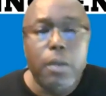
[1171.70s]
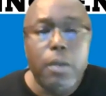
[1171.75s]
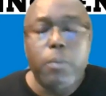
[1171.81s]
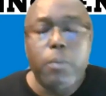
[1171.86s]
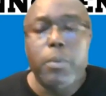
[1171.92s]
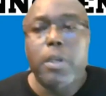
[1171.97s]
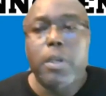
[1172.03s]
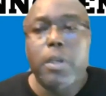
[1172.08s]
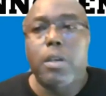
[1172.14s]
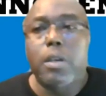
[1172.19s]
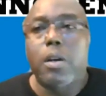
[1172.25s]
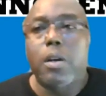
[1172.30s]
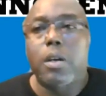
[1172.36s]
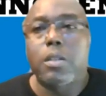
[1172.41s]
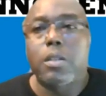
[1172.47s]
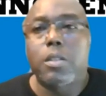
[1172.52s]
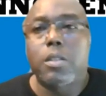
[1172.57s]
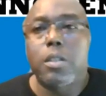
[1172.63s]

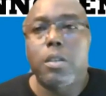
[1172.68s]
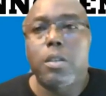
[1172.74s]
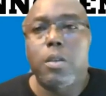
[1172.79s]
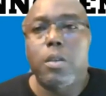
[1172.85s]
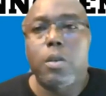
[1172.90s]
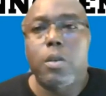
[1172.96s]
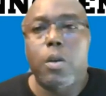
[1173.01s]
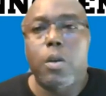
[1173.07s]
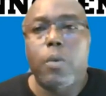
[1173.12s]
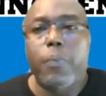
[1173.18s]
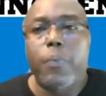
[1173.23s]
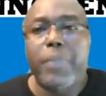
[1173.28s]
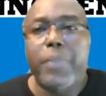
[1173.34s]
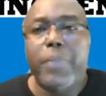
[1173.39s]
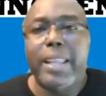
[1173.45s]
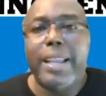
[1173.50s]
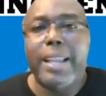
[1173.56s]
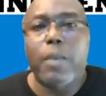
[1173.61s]
because
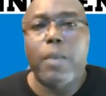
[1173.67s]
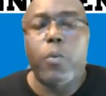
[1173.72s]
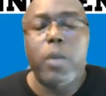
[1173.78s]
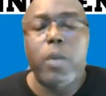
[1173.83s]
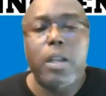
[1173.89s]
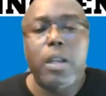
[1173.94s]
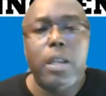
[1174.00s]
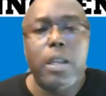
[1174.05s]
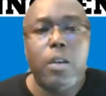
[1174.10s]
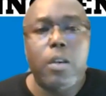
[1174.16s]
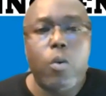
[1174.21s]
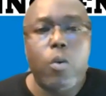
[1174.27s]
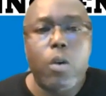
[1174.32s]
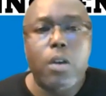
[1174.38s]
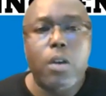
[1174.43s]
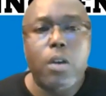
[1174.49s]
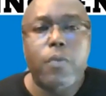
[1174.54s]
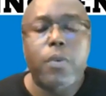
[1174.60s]
in
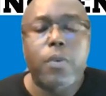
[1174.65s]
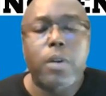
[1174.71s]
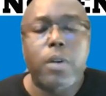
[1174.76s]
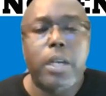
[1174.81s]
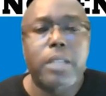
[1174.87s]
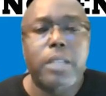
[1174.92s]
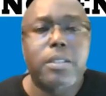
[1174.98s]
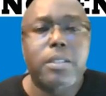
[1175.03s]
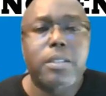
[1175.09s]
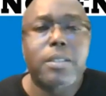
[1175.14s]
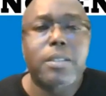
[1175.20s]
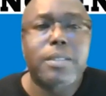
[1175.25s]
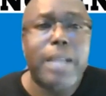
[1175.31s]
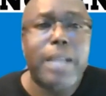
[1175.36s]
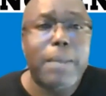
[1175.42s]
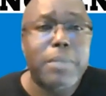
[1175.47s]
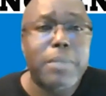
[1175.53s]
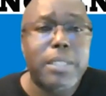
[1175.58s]
order for us to
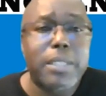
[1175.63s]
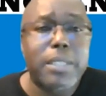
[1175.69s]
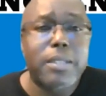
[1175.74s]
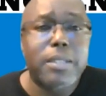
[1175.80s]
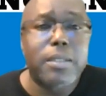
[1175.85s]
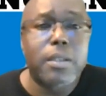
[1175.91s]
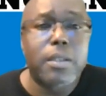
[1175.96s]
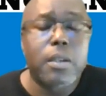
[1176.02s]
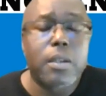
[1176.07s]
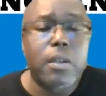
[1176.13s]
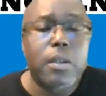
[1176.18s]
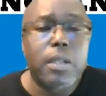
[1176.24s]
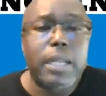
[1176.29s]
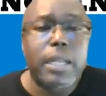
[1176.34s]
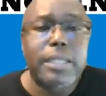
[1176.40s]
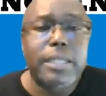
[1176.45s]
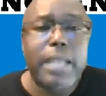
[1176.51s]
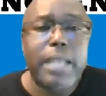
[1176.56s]
stop this
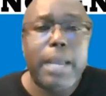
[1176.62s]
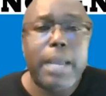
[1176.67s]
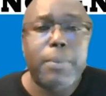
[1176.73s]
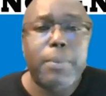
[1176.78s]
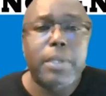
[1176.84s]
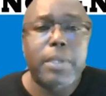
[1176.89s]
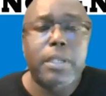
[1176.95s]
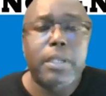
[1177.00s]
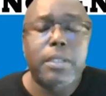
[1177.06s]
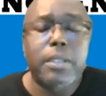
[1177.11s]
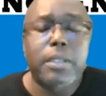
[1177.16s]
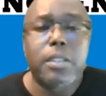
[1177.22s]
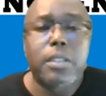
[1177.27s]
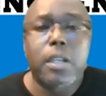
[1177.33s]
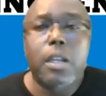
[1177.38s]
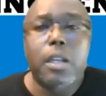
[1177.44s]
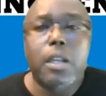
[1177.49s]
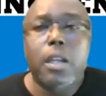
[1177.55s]
that's happening,
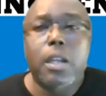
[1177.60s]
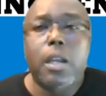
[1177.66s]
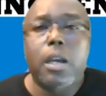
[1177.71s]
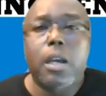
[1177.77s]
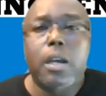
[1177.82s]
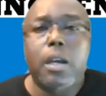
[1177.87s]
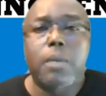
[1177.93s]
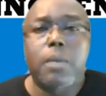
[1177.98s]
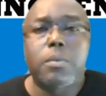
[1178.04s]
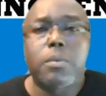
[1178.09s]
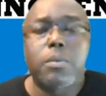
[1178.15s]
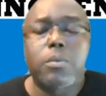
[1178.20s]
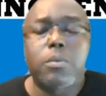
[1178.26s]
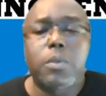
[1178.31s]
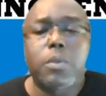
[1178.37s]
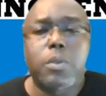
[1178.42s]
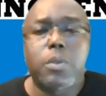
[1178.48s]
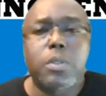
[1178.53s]

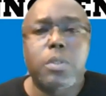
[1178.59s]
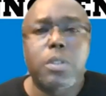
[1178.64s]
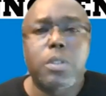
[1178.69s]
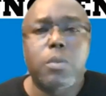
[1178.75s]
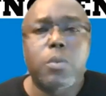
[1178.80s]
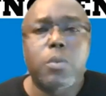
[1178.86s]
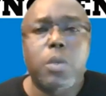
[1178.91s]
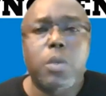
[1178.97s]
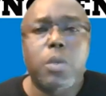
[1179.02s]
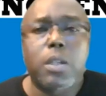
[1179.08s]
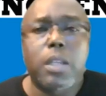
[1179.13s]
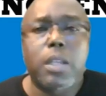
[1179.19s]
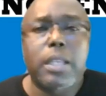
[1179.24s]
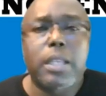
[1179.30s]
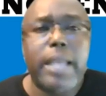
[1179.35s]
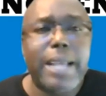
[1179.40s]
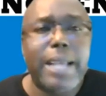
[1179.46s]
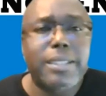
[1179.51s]

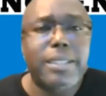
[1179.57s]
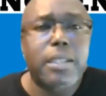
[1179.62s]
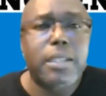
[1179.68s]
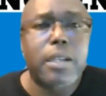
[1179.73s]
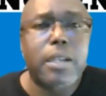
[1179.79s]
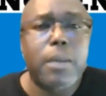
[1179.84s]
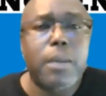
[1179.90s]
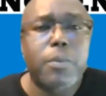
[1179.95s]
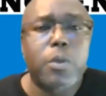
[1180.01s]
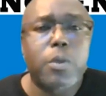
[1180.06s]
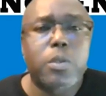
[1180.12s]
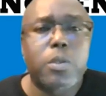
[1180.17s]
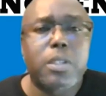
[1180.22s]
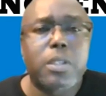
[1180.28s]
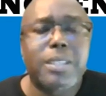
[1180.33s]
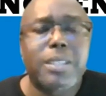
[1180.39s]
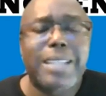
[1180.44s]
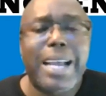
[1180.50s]
it has to come through
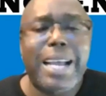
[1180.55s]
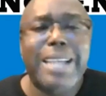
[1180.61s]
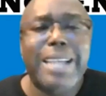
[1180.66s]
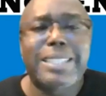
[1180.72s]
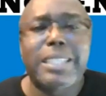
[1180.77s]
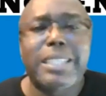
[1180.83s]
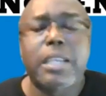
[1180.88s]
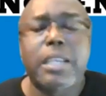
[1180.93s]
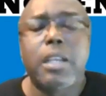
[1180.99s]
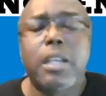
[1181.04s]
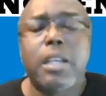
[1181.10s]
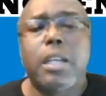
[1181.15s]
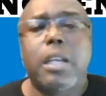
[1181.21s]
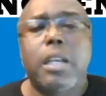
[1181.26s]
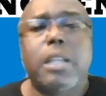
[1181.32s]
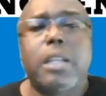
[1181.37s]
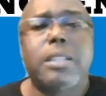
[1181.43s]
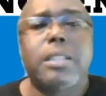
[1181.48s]
society.
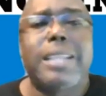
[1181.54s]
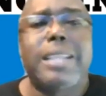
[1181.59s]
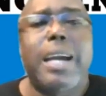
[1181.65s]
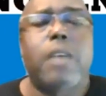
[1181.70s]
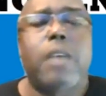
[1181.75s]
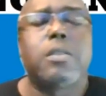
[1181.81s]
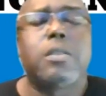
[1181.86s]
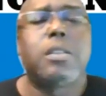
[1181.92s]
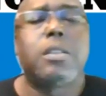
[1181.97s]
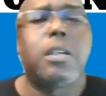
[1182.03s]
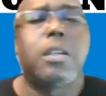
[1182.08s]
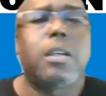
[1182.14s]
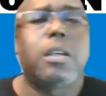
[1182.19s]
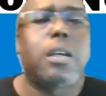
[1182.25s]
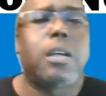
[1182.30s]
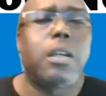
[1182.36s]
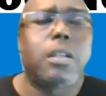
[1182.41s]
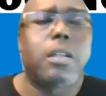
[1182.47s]
Now,
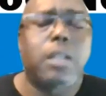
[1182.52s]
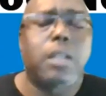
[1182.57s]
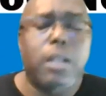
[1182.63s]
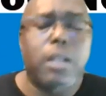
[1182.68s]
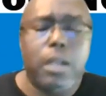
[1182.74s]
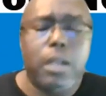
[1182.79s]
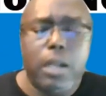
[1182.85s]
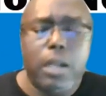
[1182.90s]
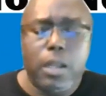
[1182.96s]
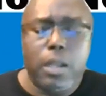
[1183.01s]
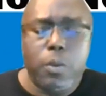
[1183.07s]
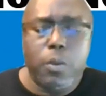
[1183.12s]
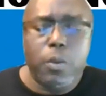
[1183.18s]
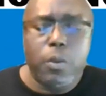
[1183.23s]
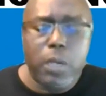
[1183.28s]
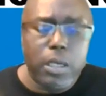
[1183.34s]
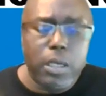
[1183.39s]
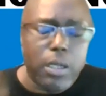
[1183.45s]
the other
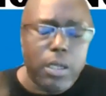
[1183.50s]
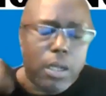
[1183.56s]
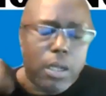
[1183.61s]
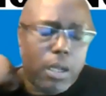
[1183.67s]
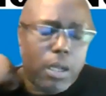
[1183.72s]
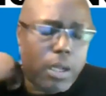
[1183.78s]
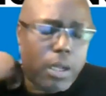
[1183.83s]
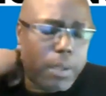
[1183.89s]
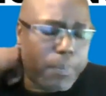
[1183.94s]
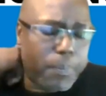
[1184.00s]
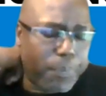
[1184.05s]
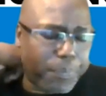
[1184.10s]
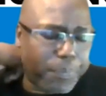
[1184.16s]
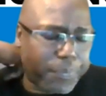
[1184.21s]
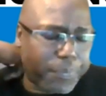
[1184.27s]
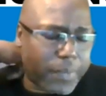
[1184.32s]
one, I